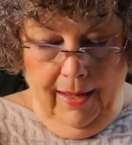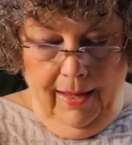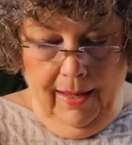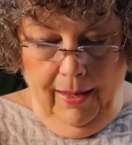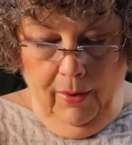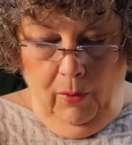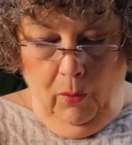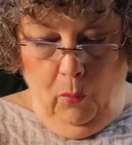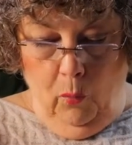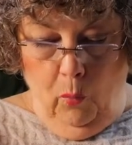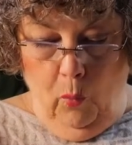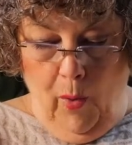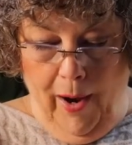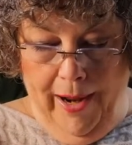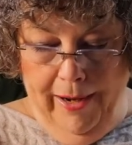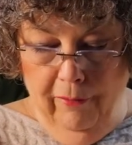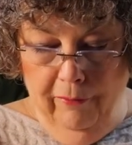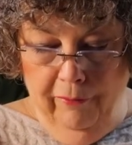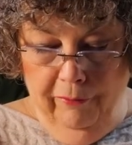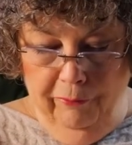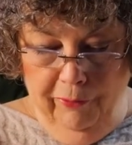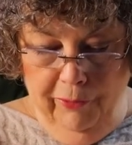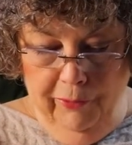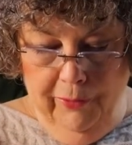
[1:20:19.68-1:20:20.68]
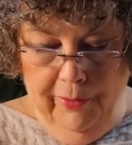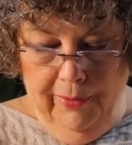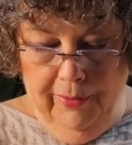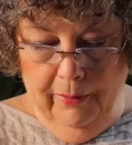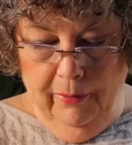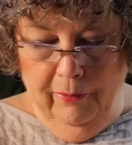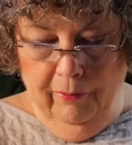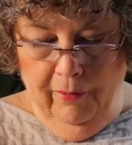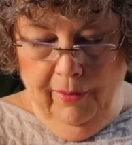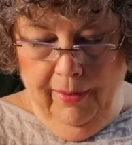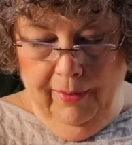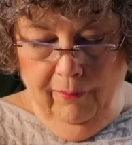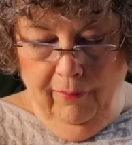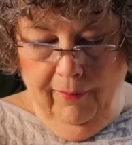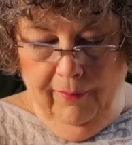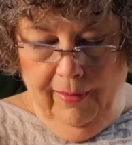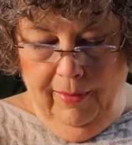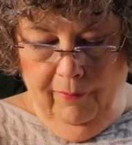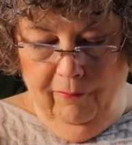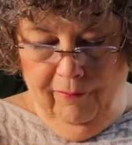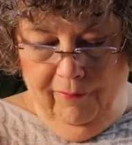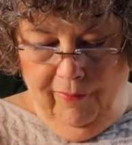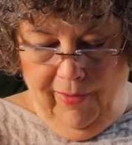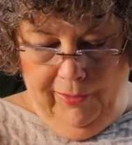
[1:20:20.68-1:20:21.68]
White fruits,
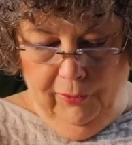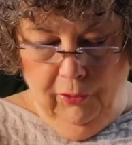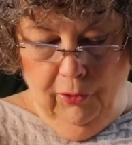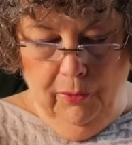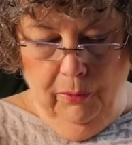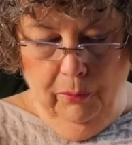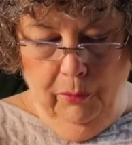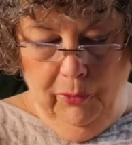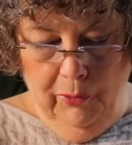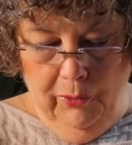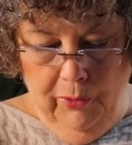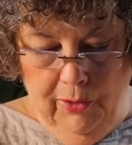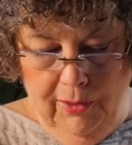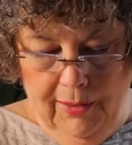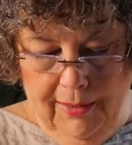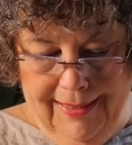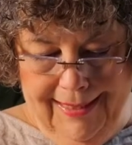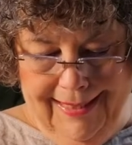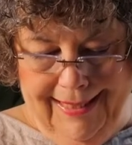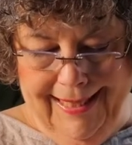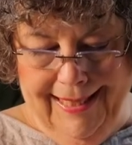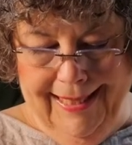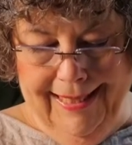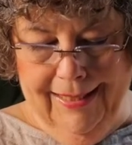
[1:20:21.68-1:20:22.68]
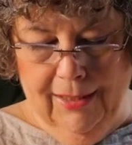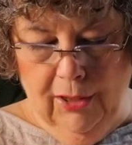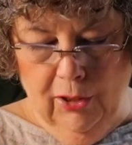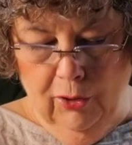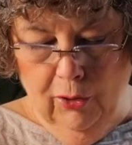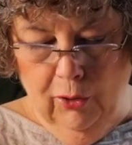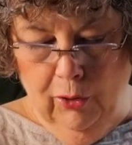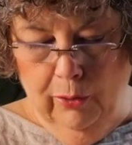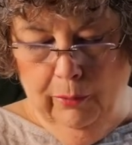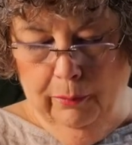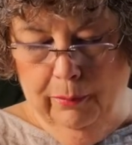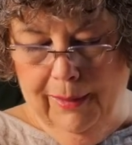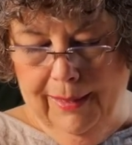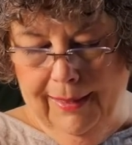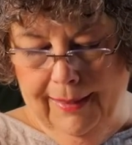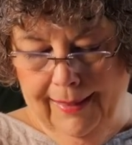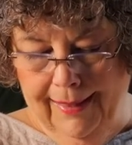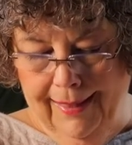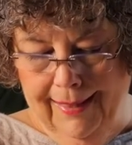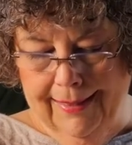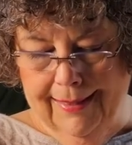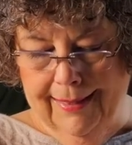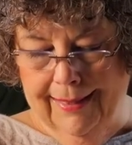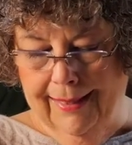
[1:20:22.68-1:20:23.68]
vegetables, seeds, herbs,
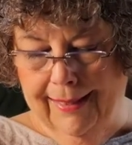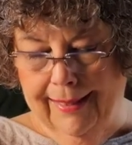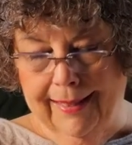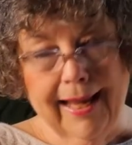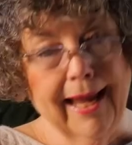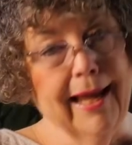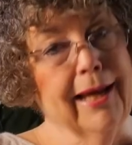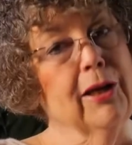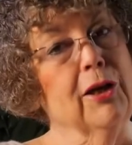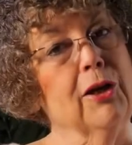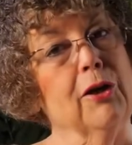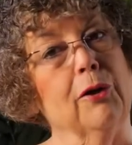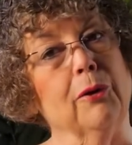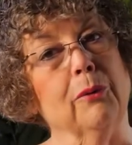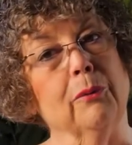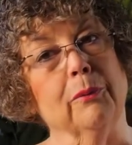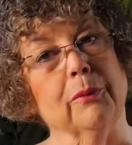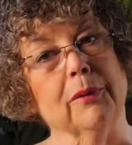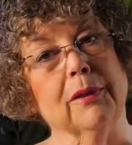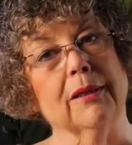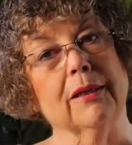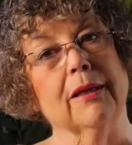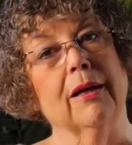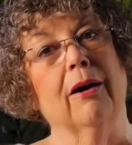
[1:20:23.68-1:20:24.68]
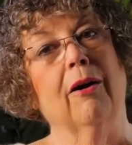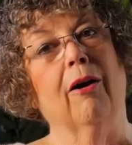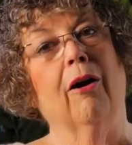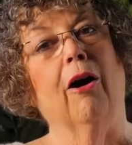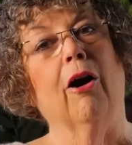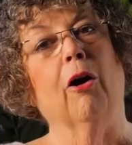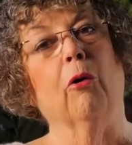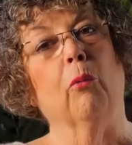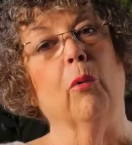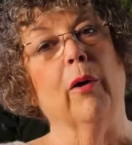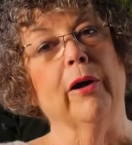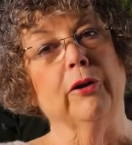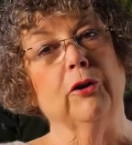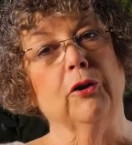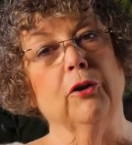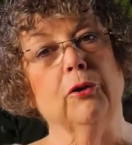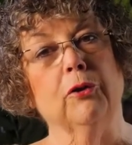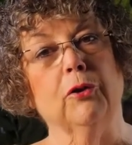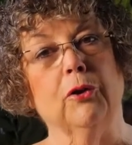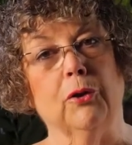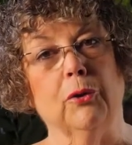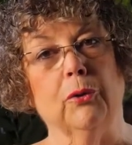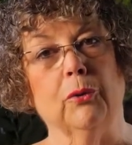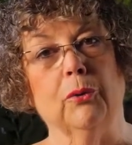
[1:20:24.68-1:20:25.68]
nuts, and legumes are what you
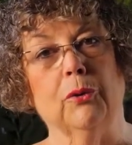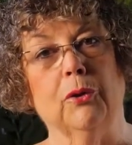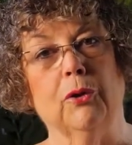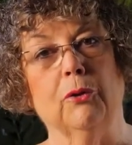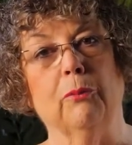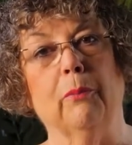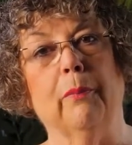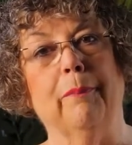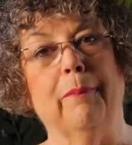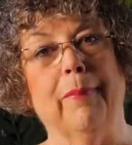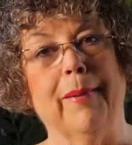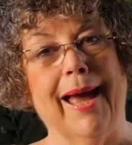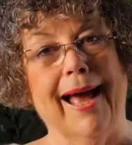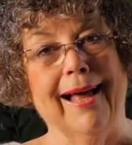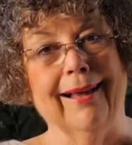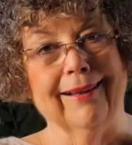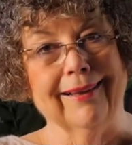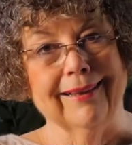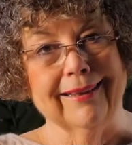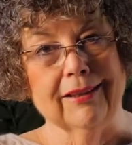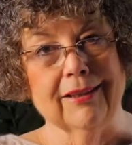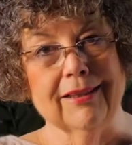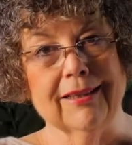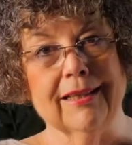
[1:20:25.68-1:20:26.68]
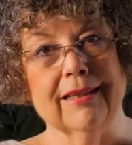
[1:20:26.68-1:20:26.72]
do to balance